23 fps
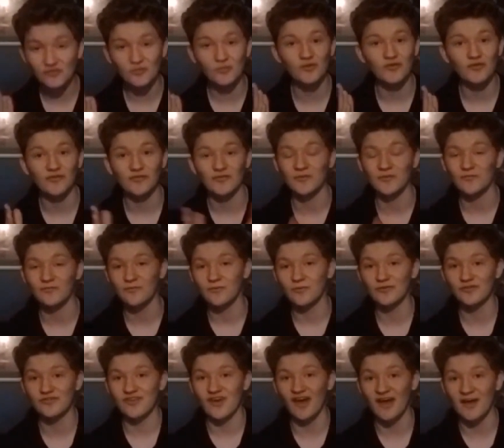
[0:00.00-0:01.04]
this movie for the
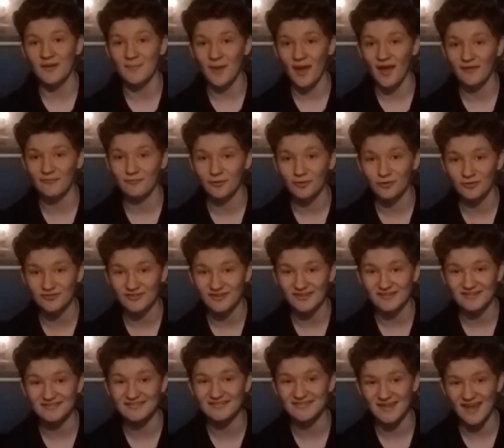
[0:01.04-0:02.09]
first time ever
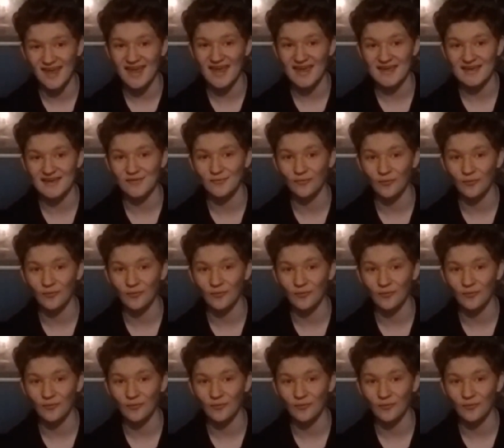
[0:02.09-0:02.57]
today